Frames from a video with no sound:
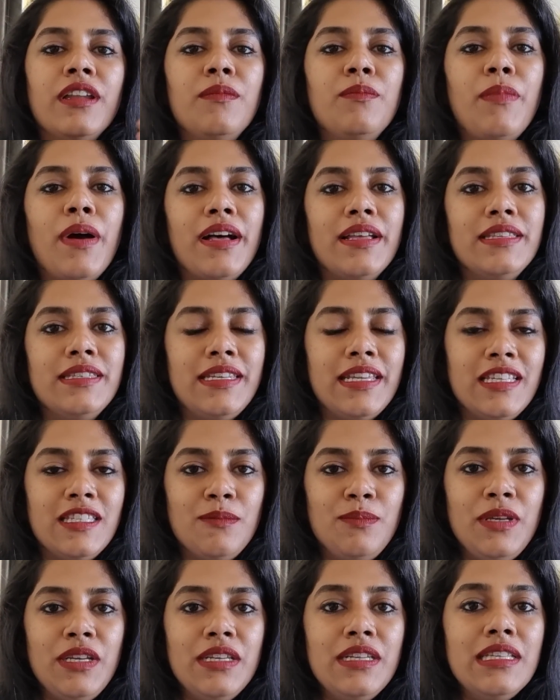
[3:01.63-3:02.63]
in past
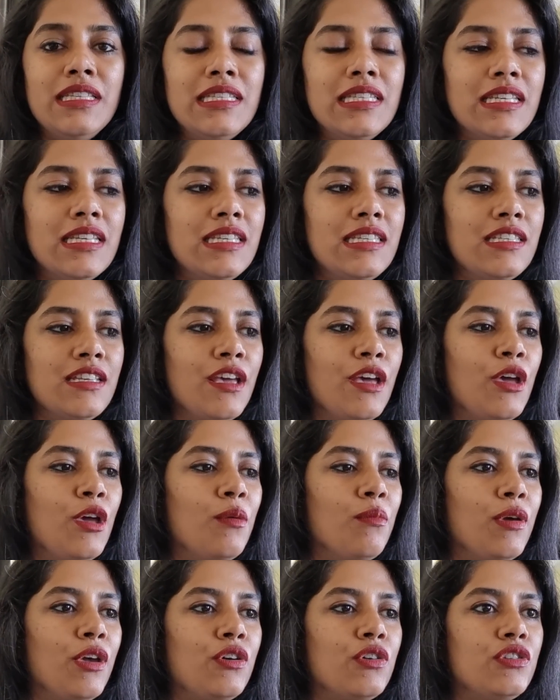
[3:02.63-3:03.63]
experiences
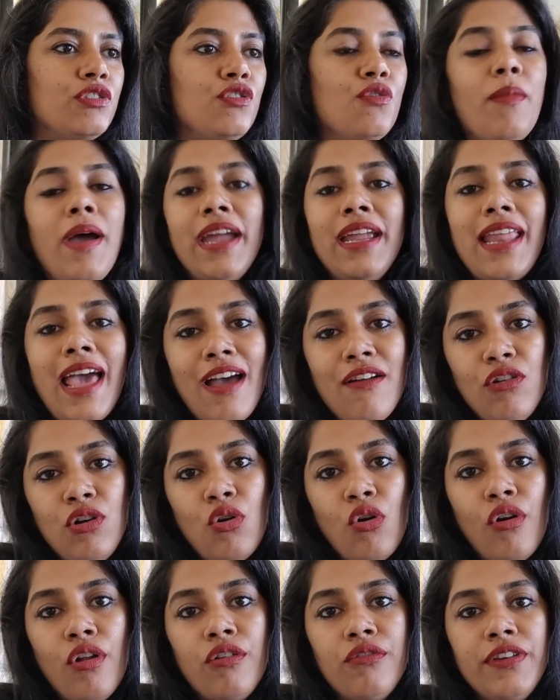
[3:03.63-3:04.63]
because you might have a
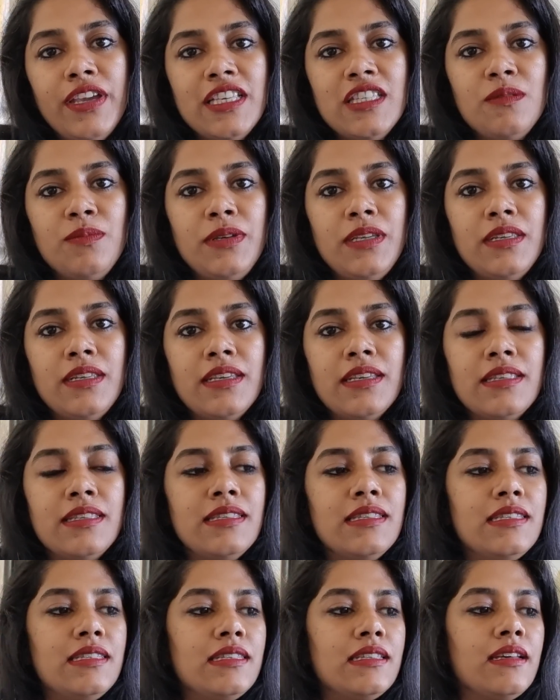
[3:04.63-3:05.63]
lot of
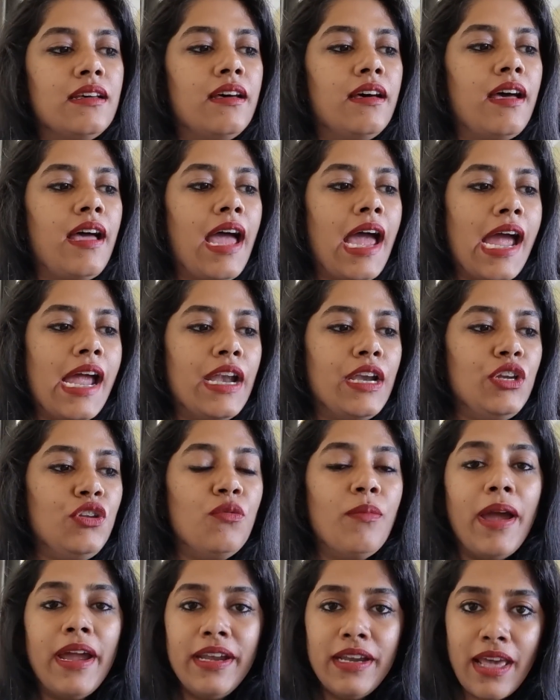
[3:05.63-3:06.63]
experience uh, and you
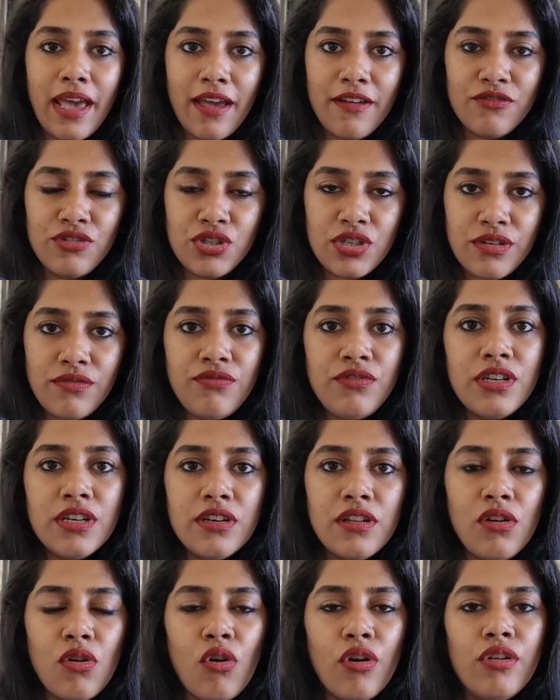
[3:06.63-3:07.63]
might have shifted
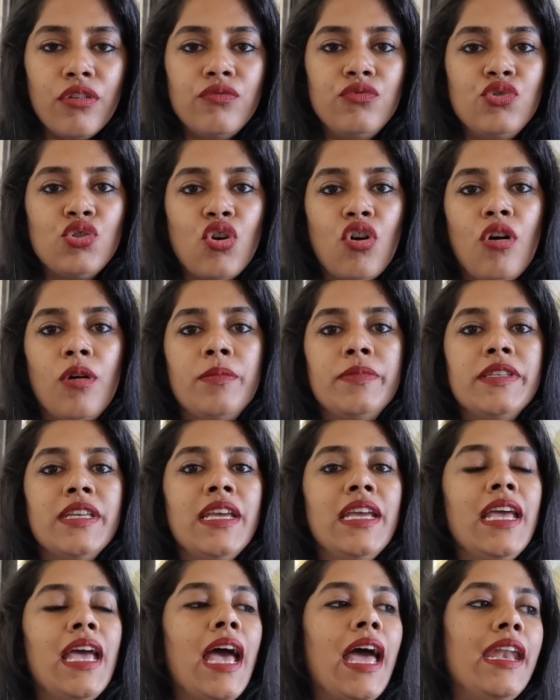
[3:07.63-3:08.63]
a lot of jobs
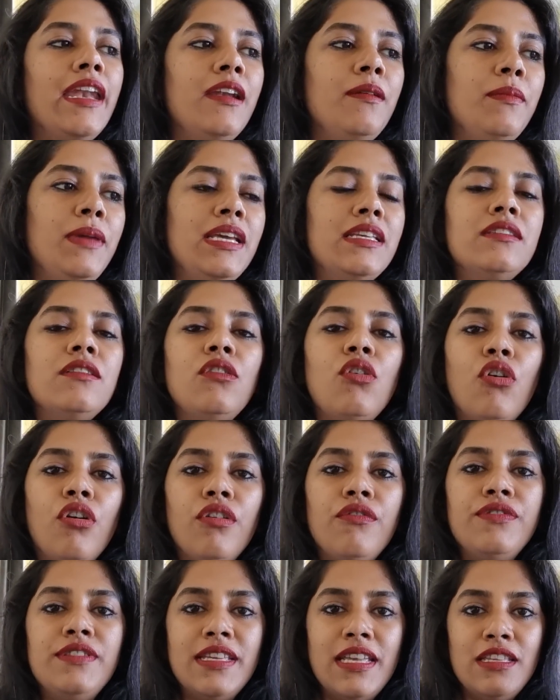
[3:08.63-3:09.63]
and it makes a lot
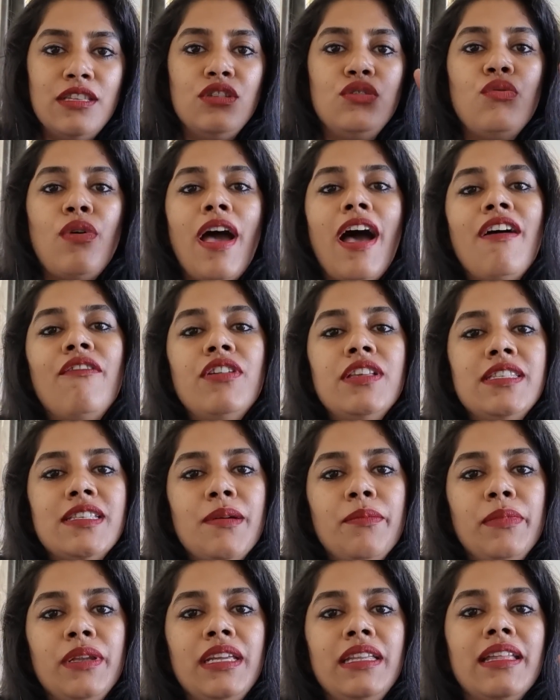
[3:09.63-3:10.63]
of sense to have a
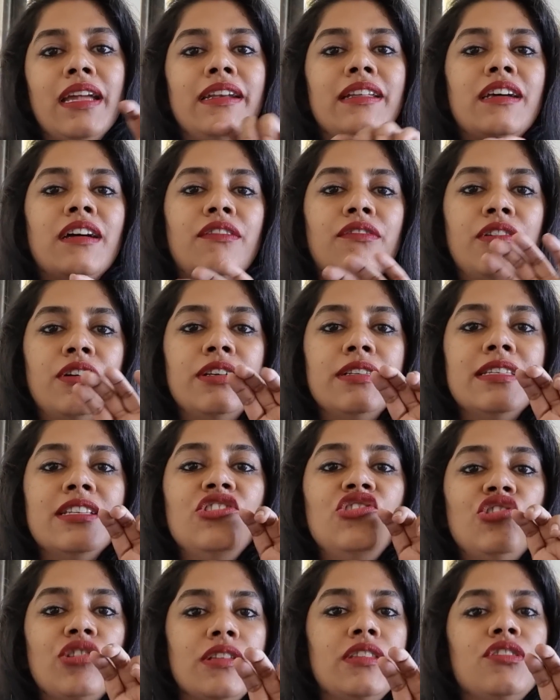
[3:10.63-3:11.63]
summary that covers a
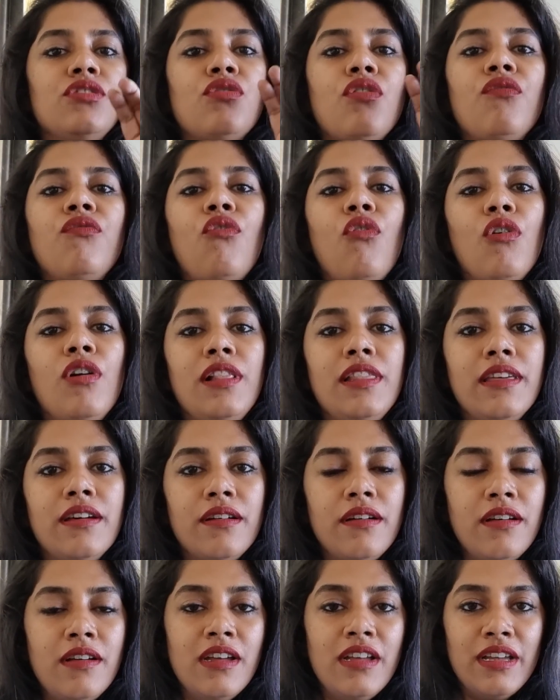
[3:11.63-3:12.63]
gist of all
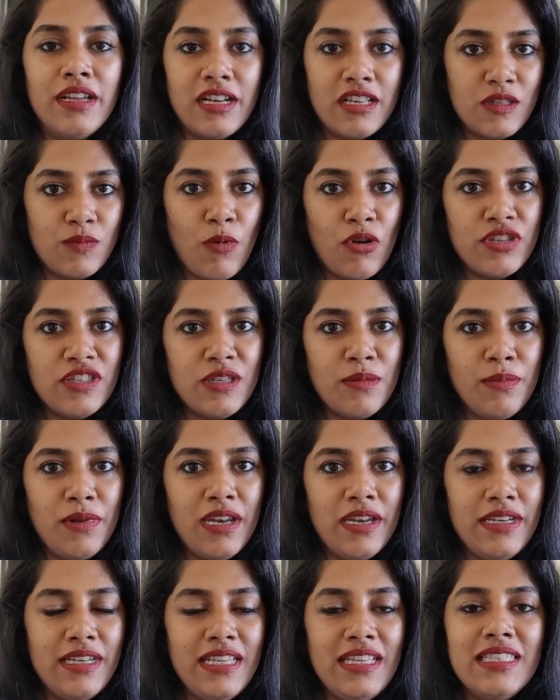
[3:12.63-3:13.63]
the
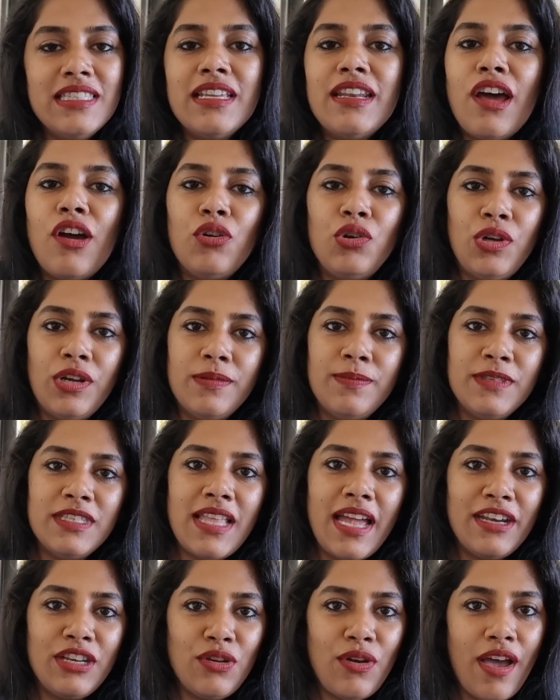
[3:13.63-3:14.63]
responsibilities and outcomes
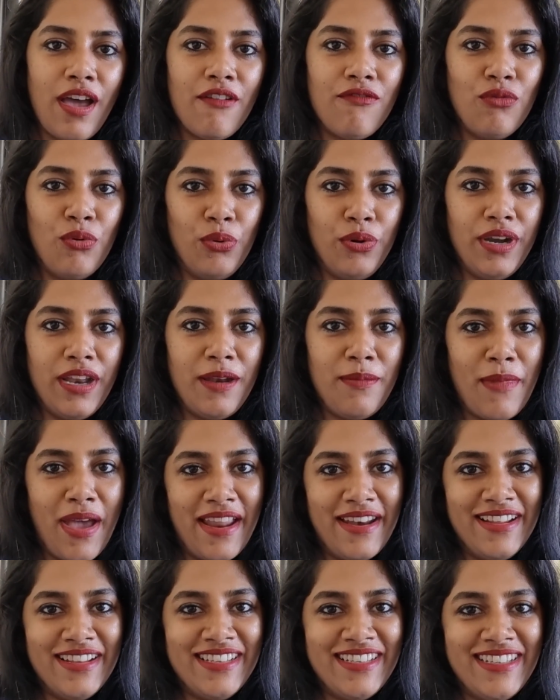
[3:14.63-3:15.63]
that you have owned and
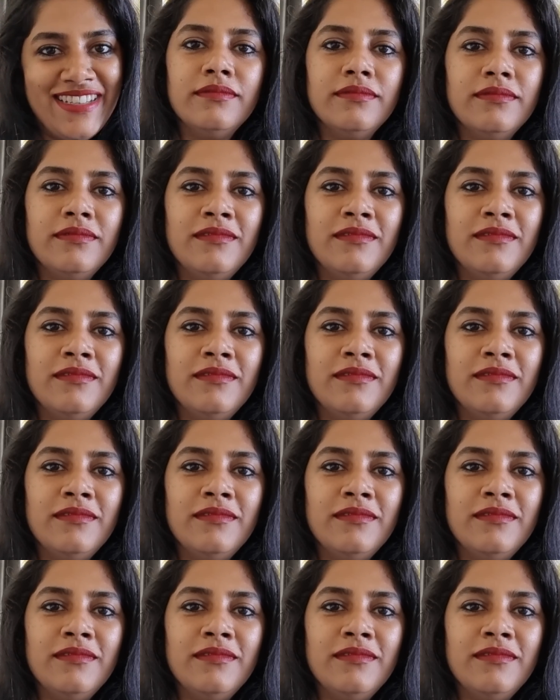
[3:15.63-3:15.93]
managed